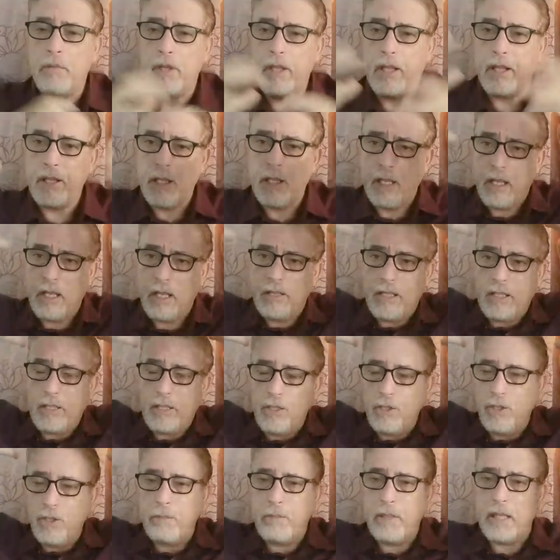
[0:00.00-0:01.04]

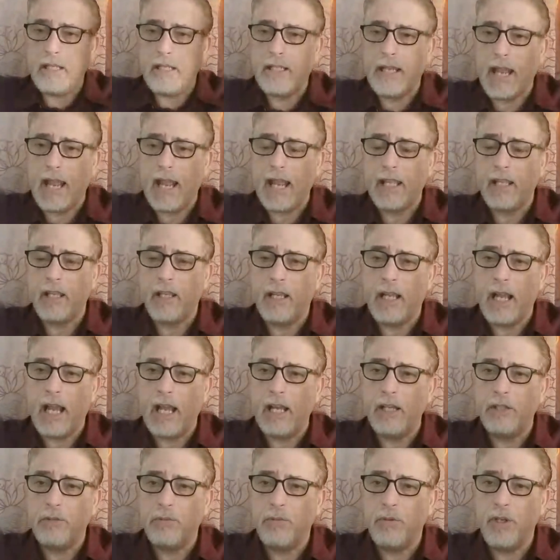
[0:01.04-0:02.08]
They did the big tank,
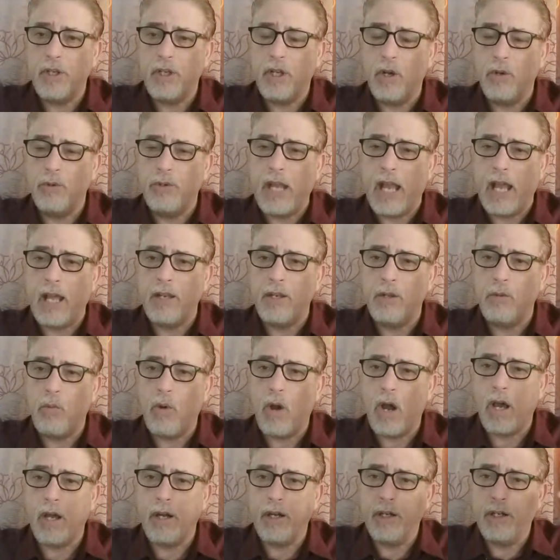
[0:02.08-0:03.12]
guys, where you go down in the
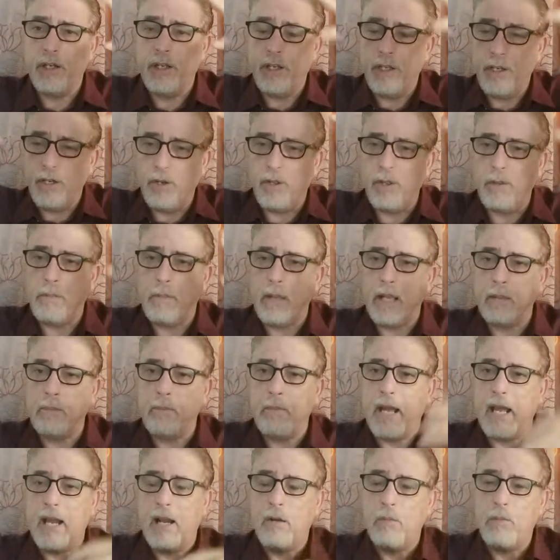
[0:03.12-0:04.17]
water and, you know, the big
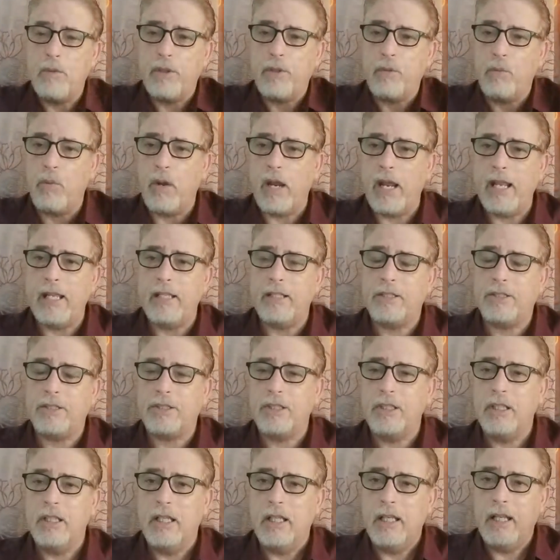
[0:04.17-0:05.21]
metal with the
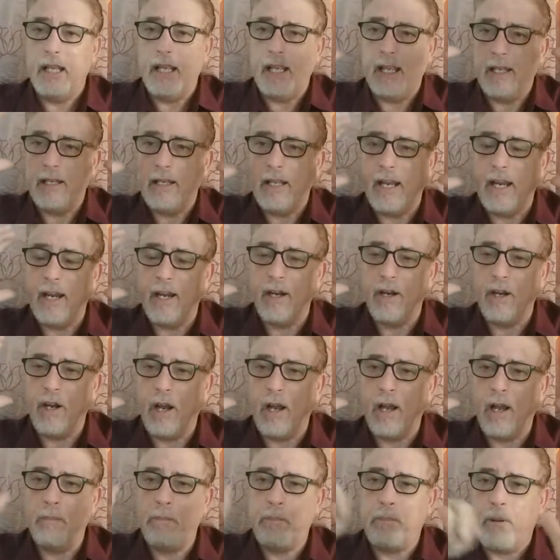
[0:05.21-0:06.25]
weights and air
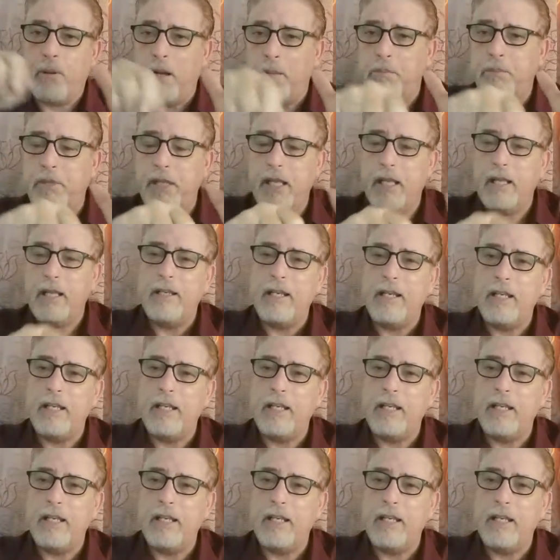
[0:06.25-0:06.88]
pumped in.